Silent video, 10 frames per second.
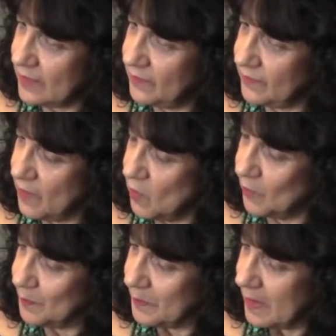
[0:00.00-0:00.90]

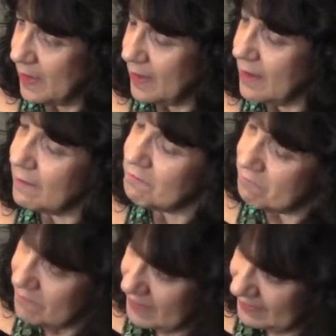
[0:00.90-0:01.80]
So,
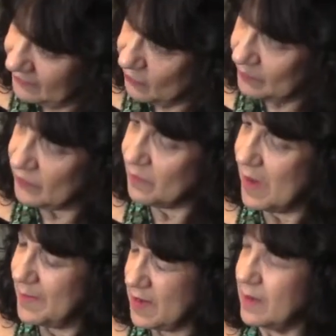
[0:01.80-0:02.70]
in terms of
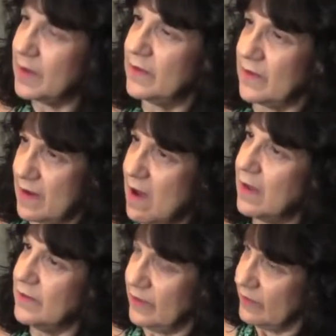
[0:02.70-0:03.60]
my becoming a
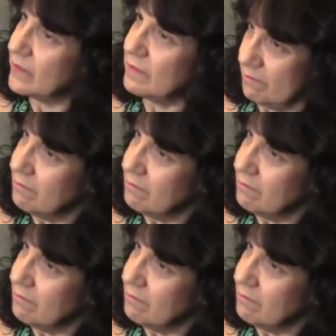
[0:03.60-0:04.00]
psychologist,